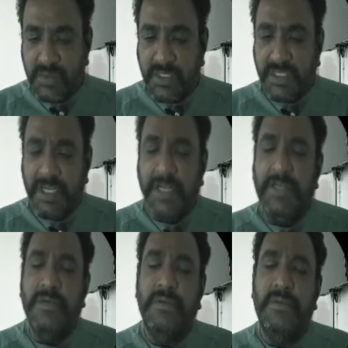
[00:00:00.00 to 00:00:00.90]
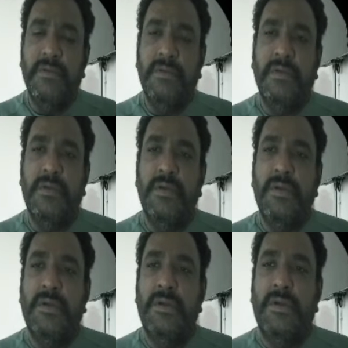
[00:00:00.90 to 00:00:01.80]
try to
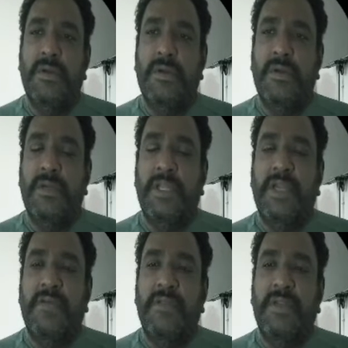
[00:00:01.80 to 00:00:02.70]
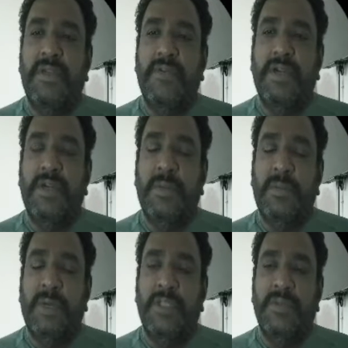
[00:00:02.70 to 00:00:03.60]
take with the different
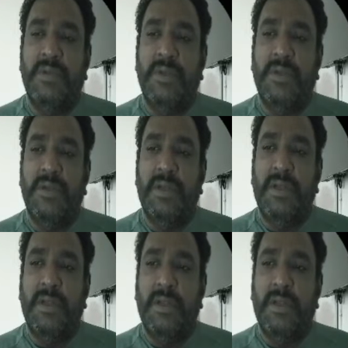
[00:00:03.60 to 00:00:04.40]
possible